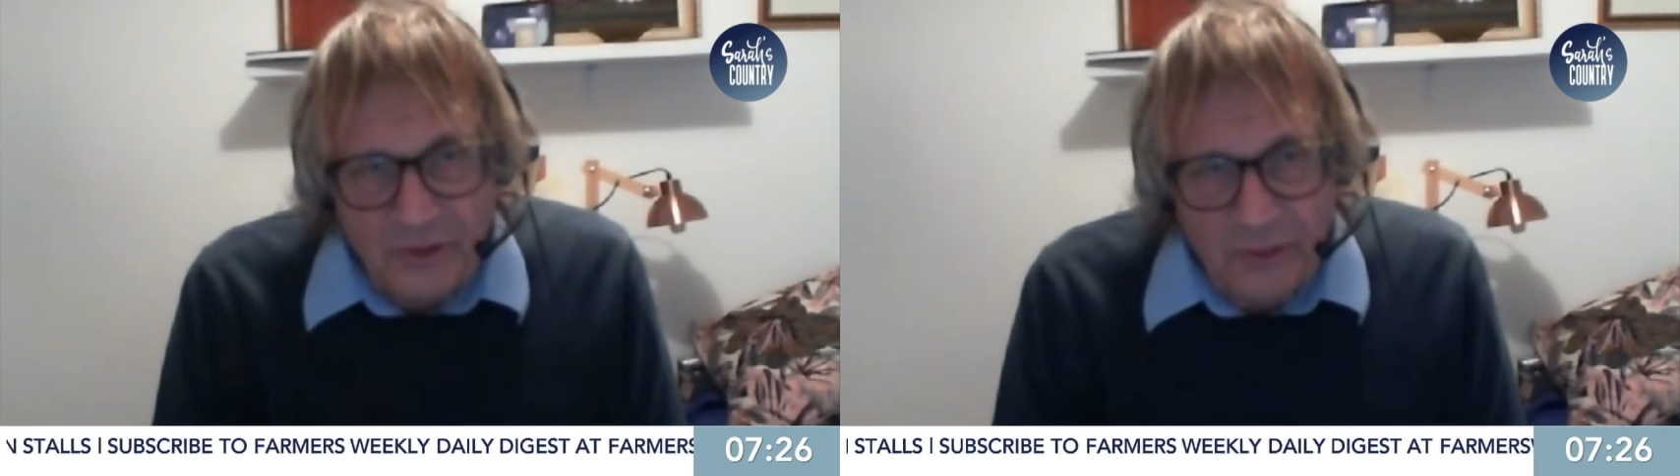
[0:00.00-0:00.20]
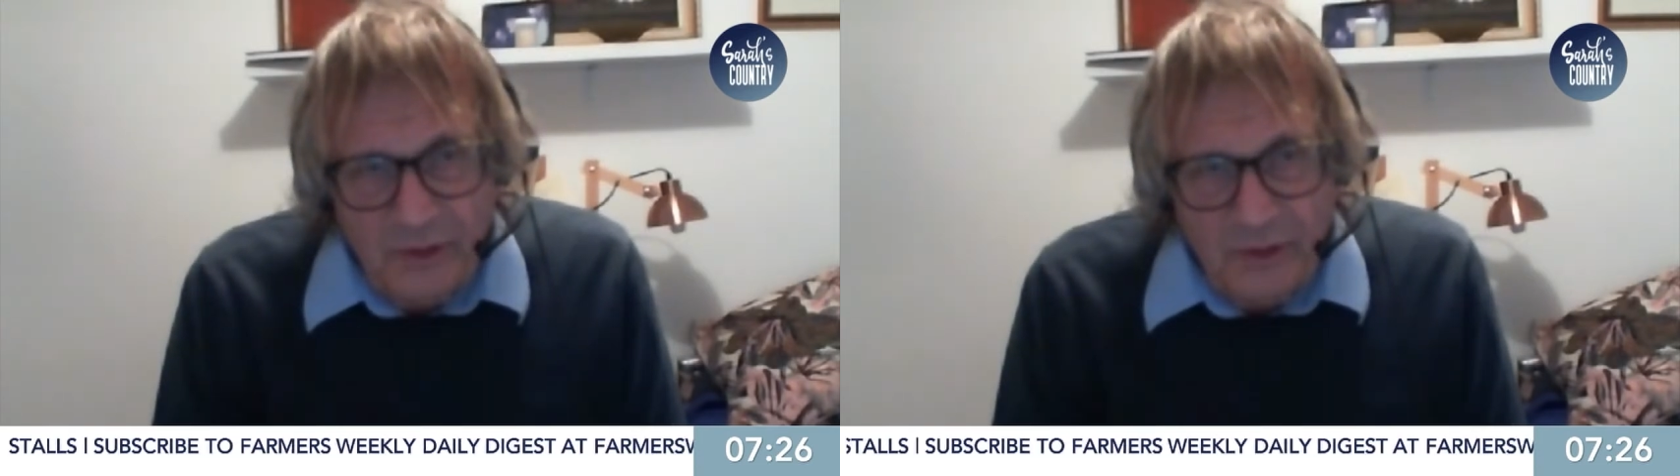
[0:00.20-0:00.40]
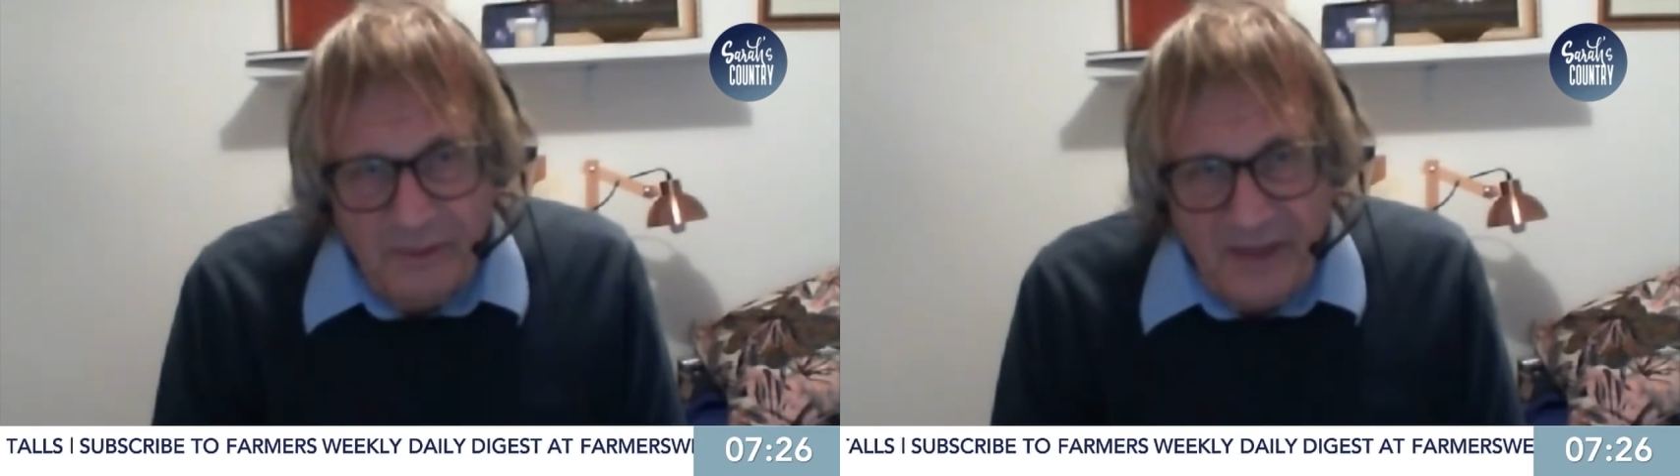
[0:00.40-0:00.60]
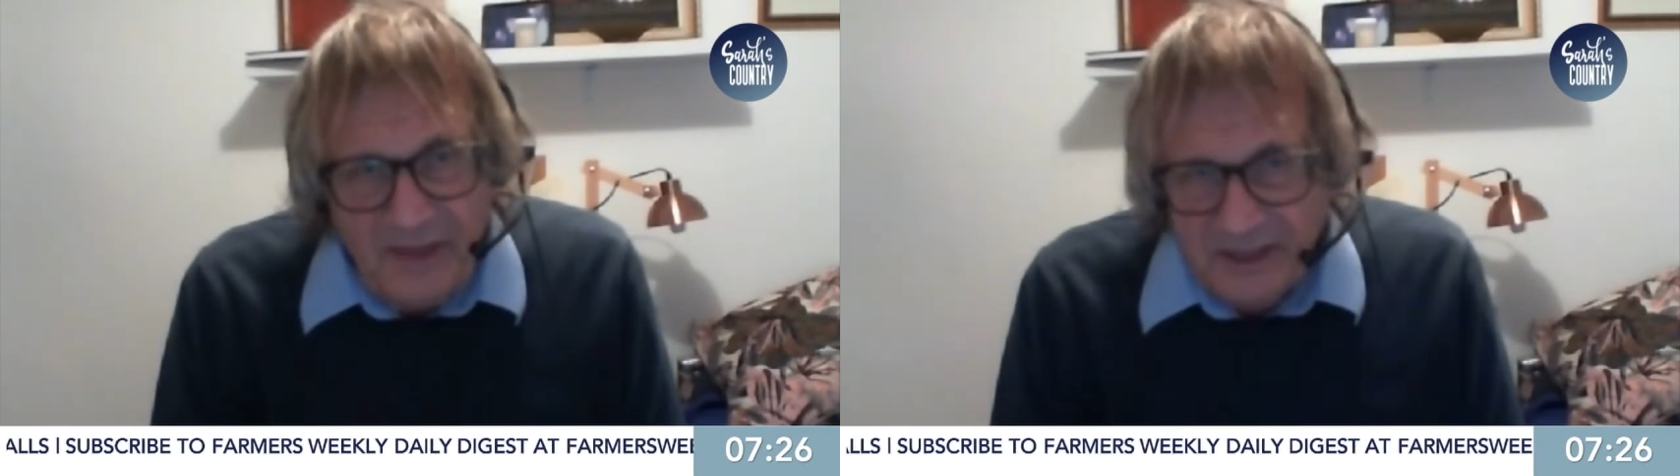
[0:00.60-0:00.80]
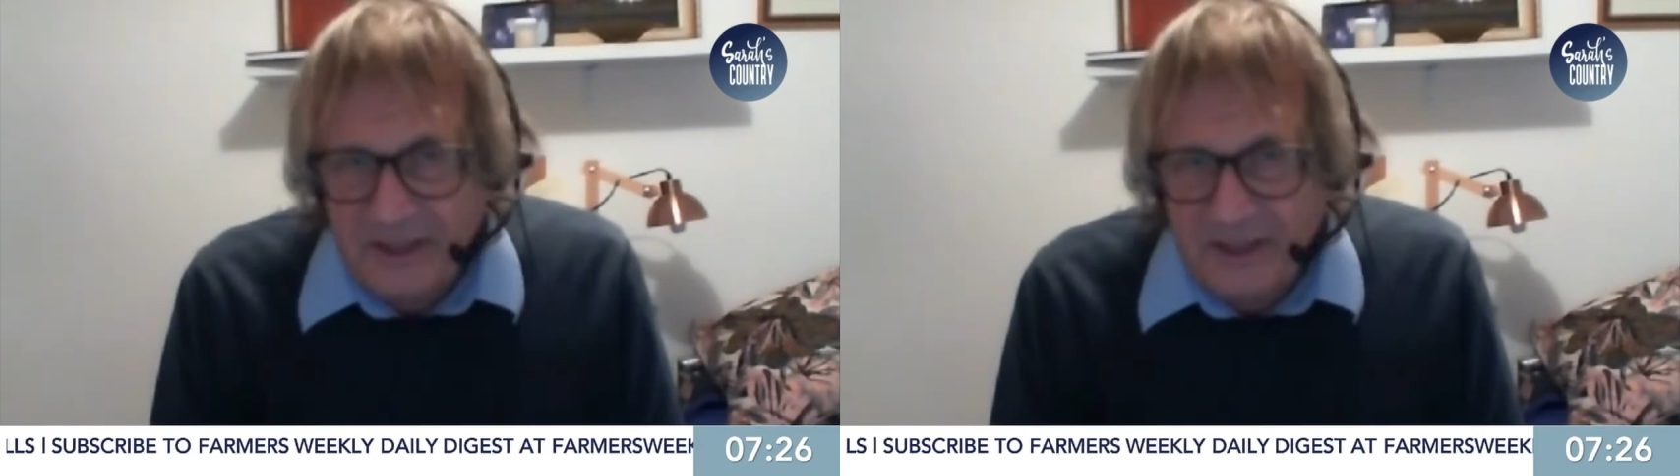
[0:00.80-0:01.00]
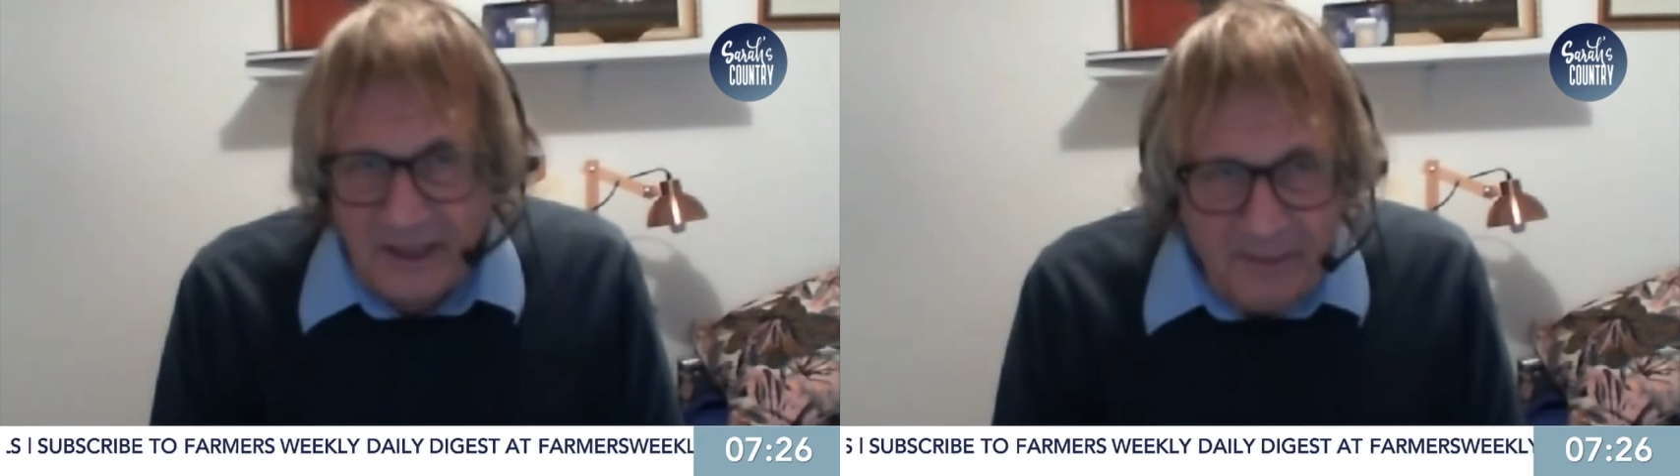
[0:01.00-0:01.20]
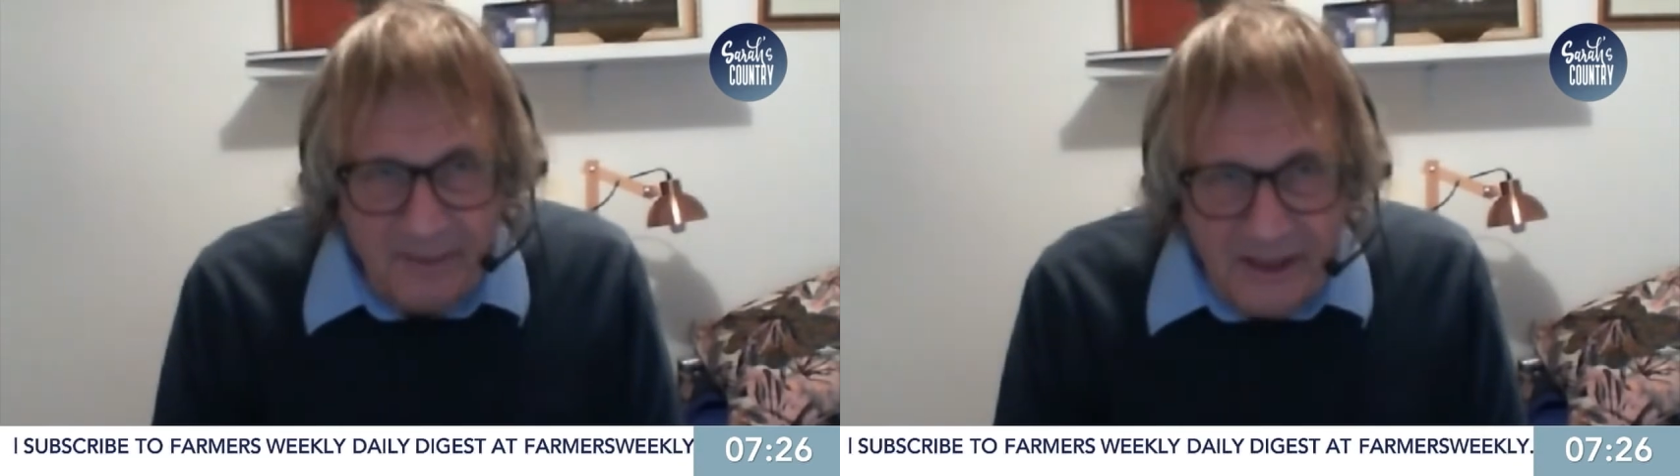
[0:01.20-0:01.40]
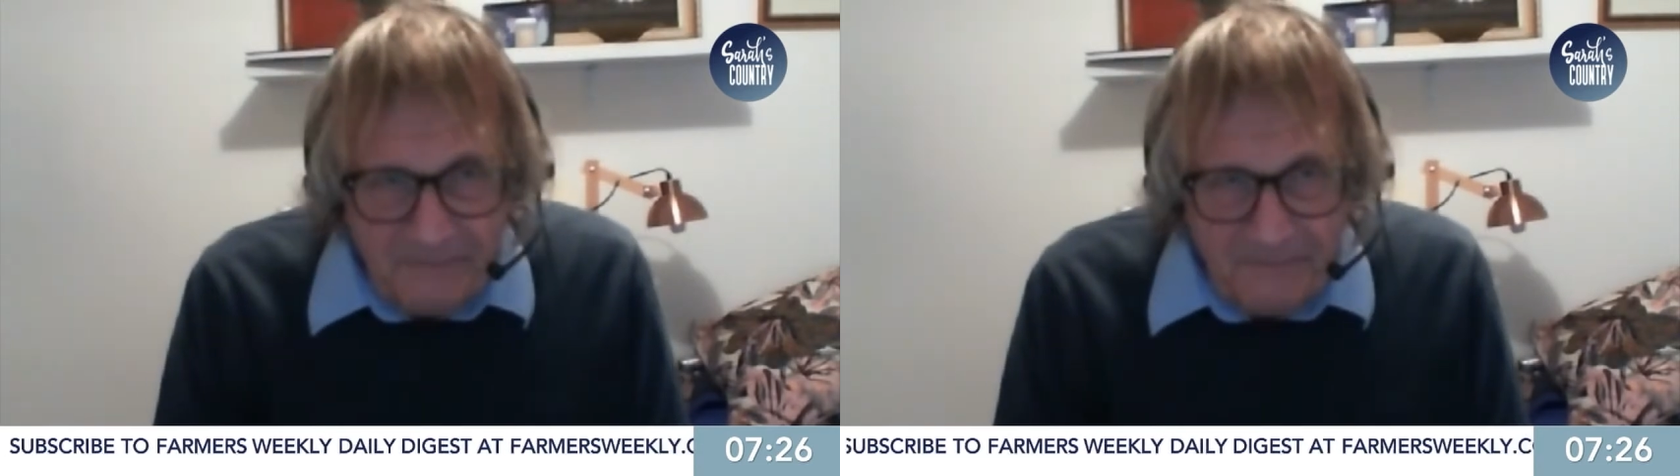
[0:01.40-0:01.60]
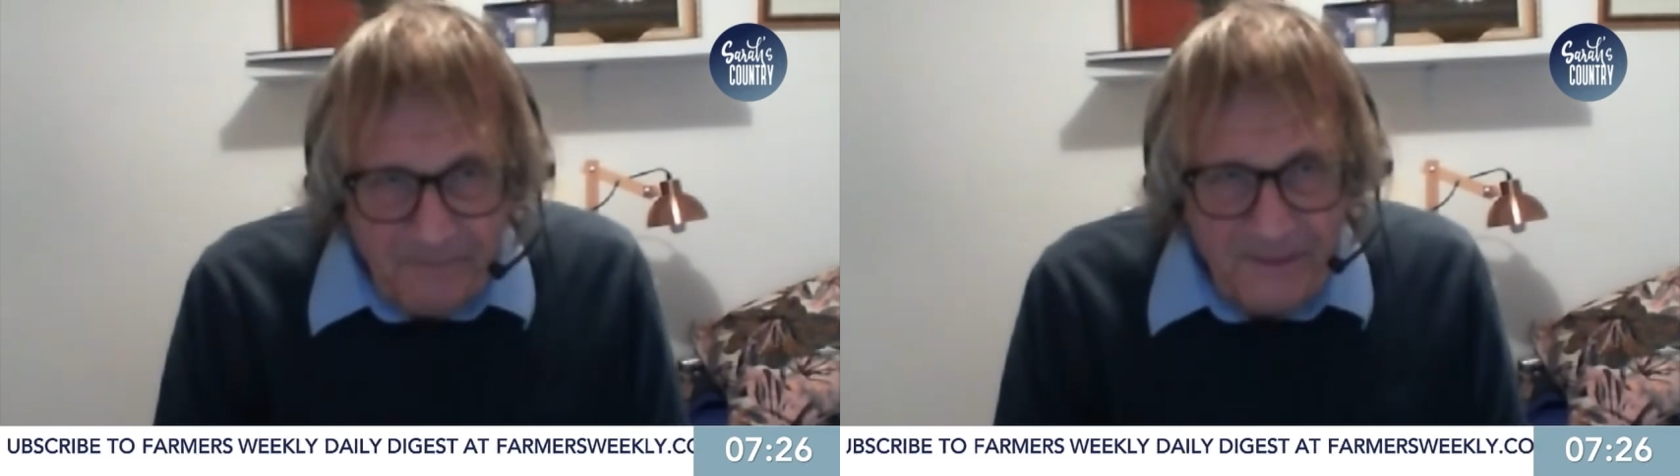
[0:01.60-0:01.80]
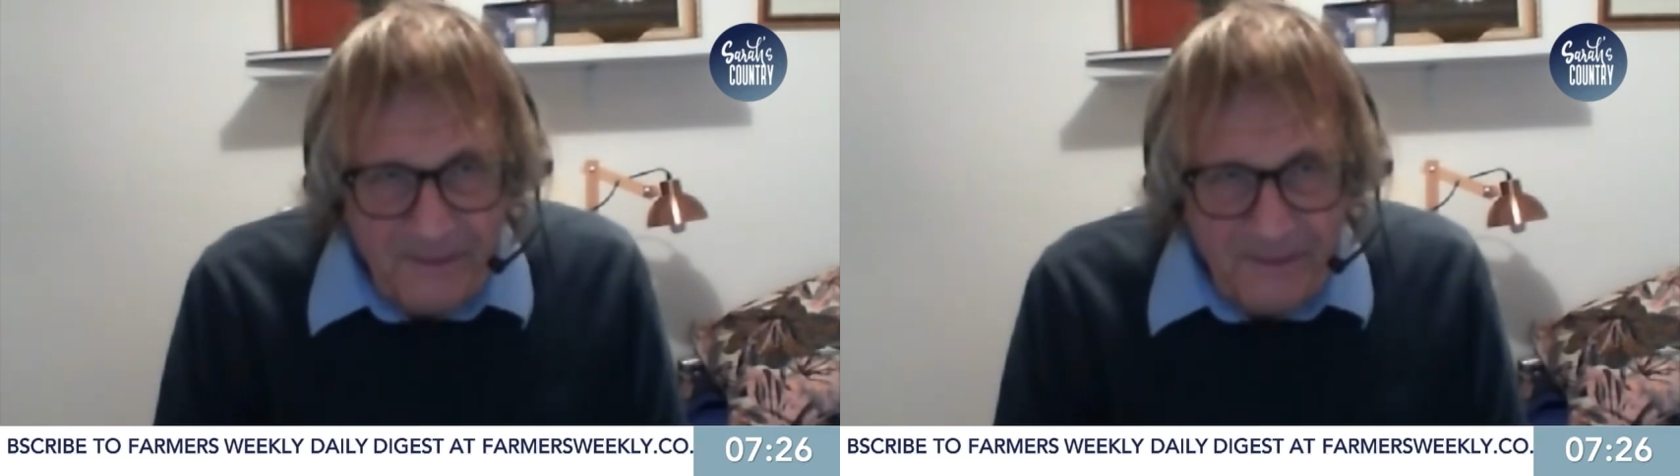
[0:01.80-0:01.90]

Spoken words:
to pests that come in,